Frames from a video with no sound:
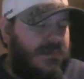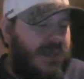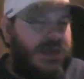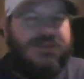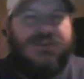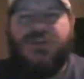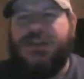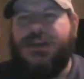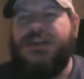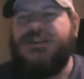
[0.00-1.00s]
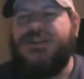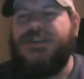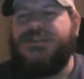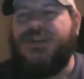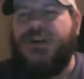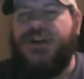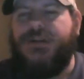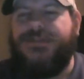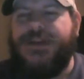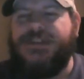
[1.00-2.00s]
He started a
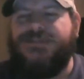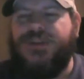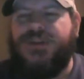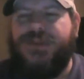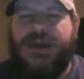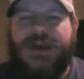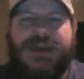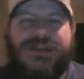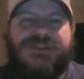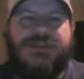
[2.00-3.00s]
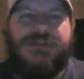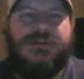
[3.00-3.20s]
Facebook page